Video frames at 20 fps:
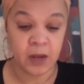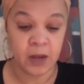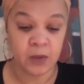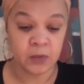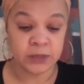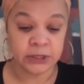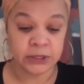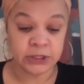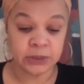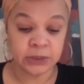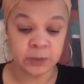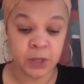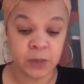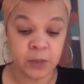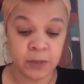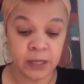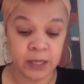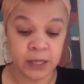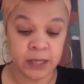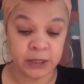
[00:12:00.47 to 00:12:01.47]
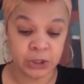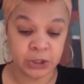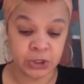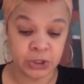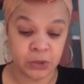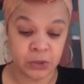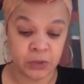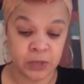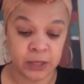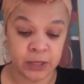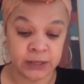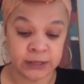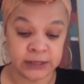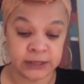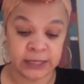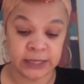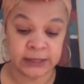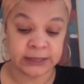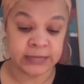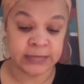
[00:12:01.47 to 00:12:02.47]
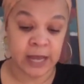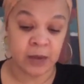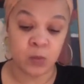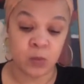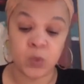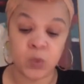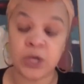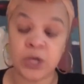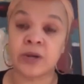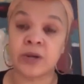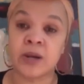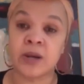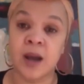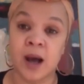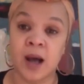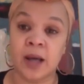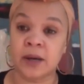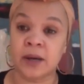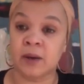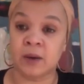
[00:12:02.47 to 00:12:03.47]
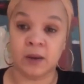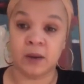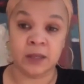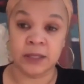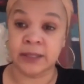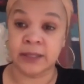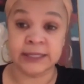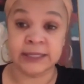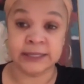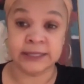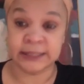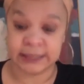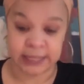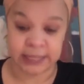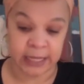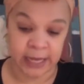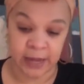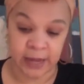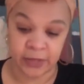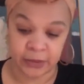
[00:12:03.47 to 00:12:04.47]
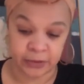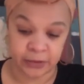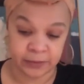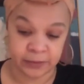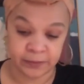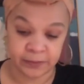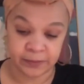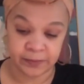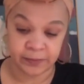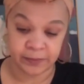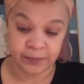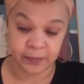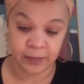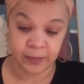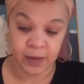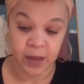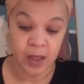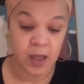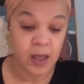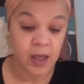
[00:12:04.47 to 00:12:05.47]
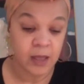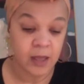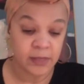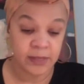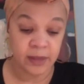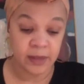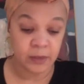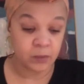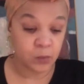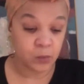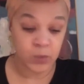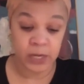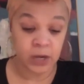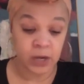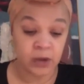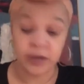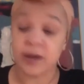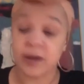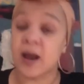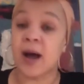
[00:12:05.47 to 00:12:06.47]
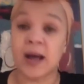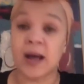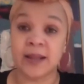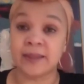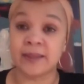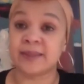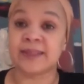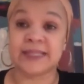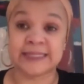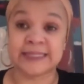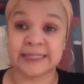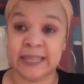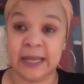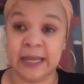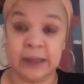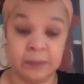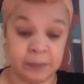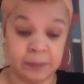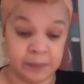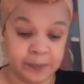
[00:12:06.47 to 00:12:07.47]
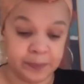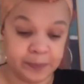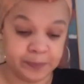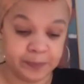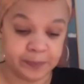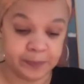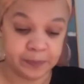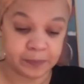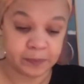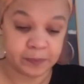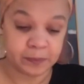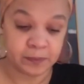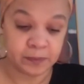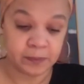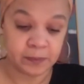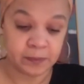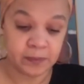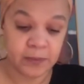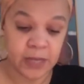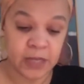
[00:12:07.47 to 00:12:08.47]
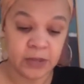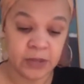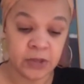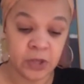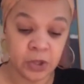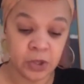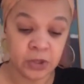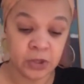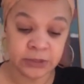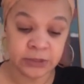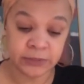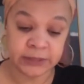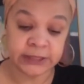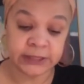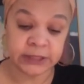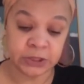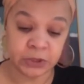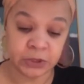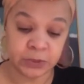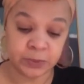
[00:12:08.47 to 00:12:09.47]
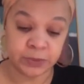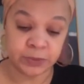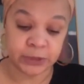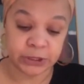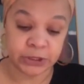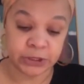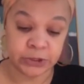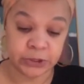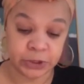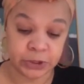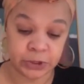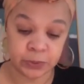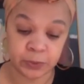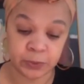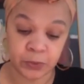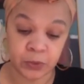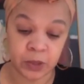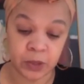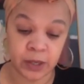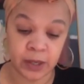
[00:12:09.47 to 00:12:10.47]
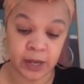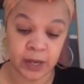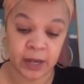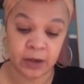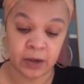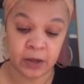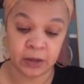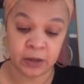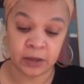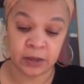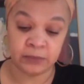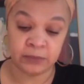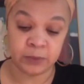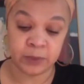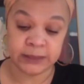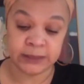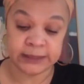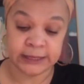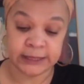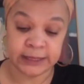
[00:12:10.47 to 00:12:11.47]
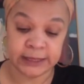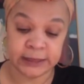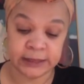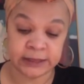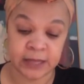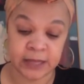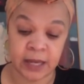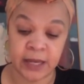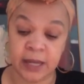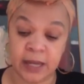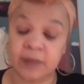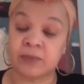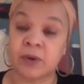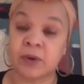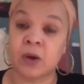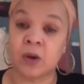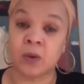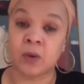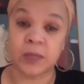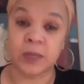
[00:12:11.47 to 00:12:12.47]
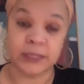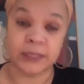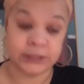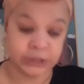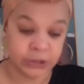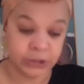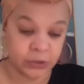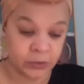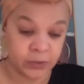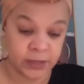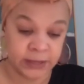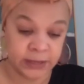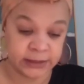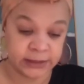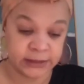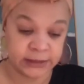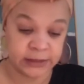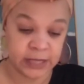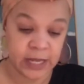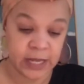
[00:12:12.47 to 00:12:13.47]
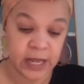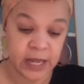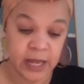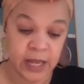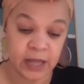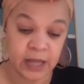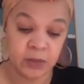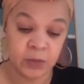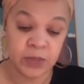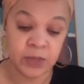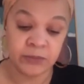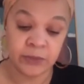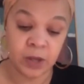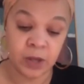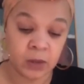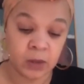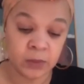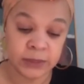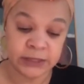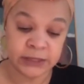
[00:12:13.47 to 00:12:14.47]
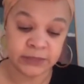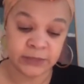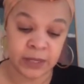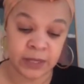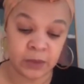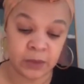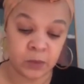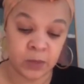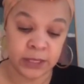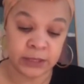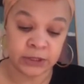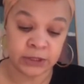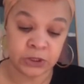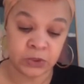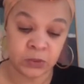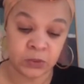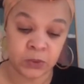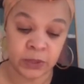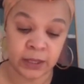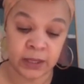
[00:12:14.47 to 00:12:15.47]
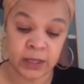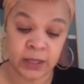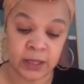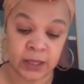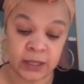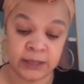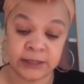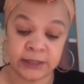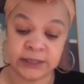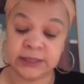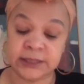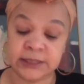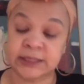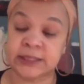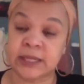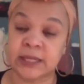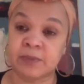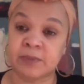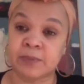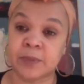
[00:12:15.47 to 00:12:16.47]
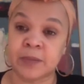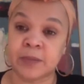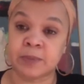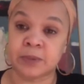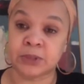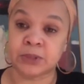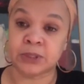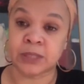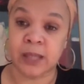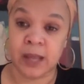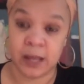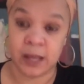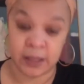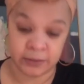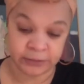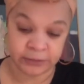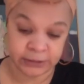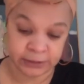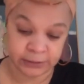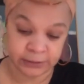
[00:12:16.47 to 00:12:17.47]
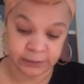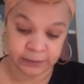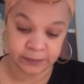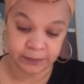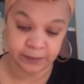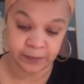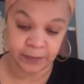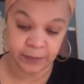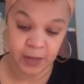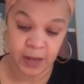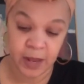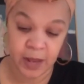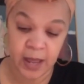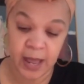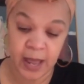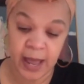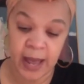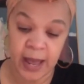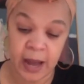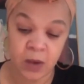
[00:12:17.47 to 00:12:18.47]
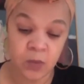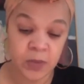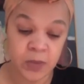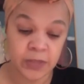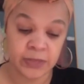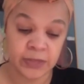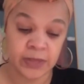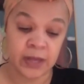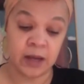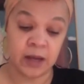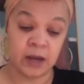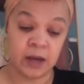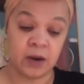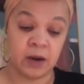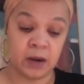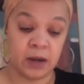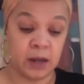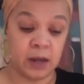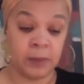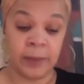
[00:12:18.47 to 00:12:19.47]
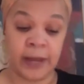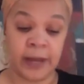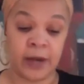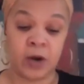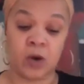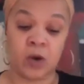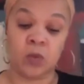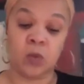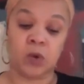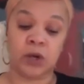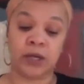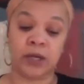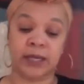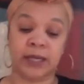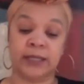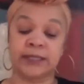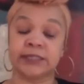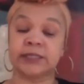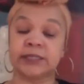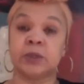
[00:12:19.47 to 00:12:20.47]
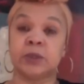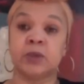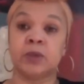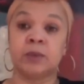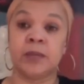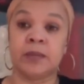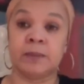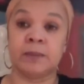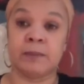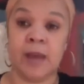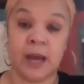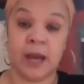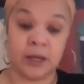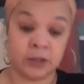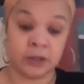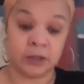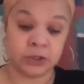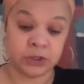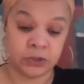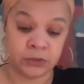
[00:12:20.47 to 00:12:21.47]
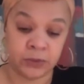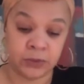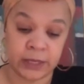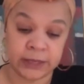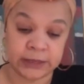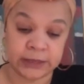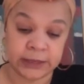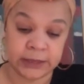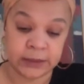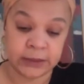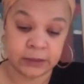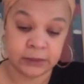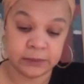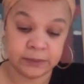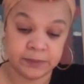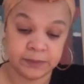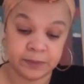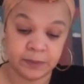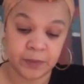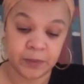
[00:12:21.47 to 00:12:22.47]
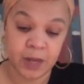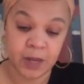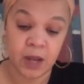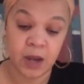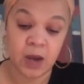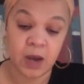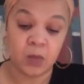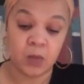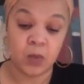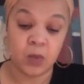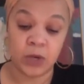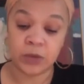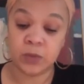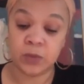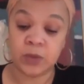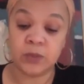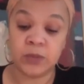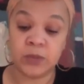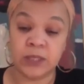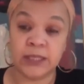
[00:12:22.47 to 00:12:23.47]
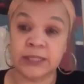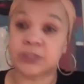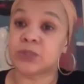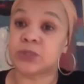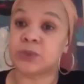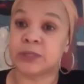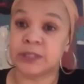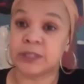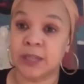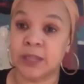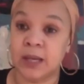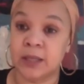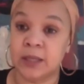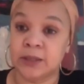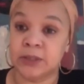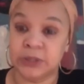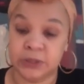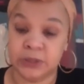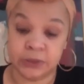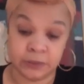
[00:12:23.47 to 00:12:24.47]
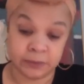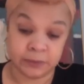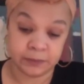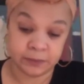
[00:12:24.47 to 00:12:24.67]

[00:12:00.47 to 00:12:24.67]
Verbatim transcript: What this moment has shown us is that we are not all in this together, that we are not the same. Those of us that do prisoner support and our loved ones inside have always known this, and we have always found ways to organize to save people's lives. How we think our, about our work in this moment matters a great deal. What are we willing to attend to?